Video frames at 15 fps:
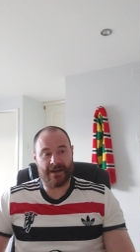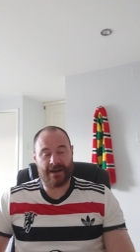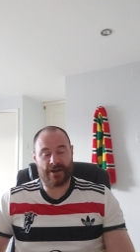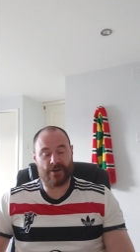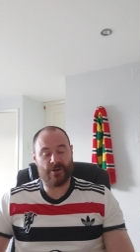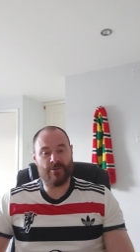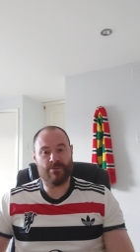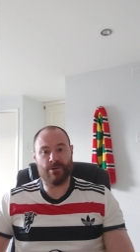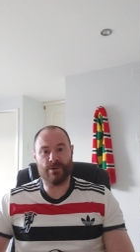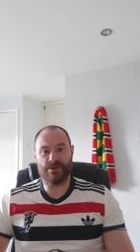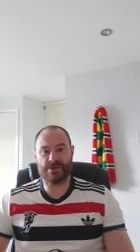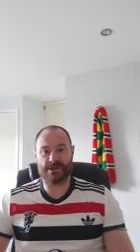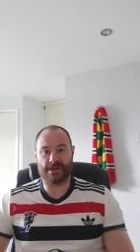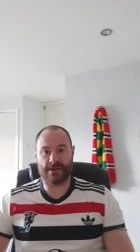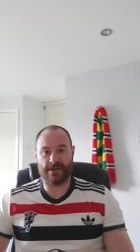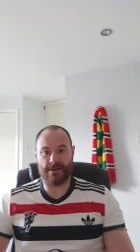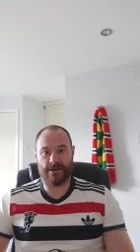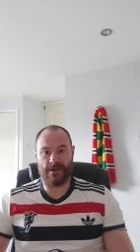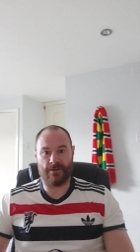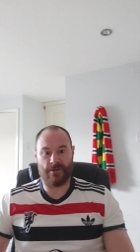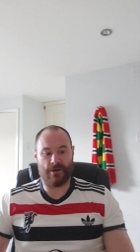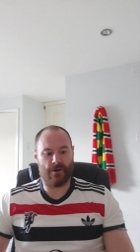I call bullshit
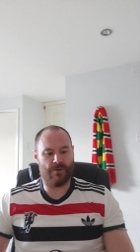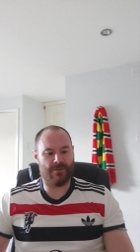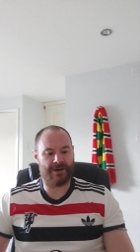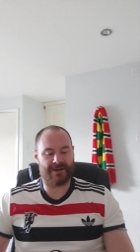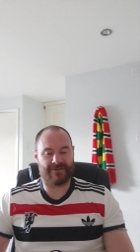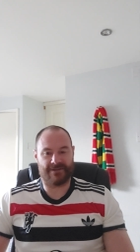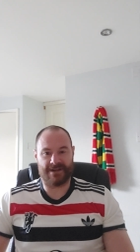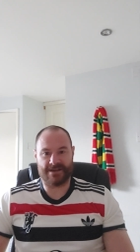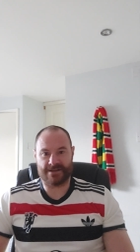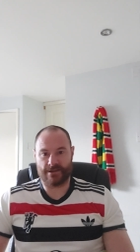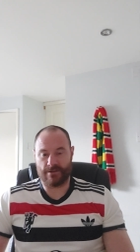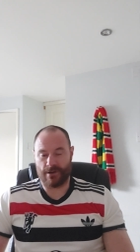on the whole manifesto,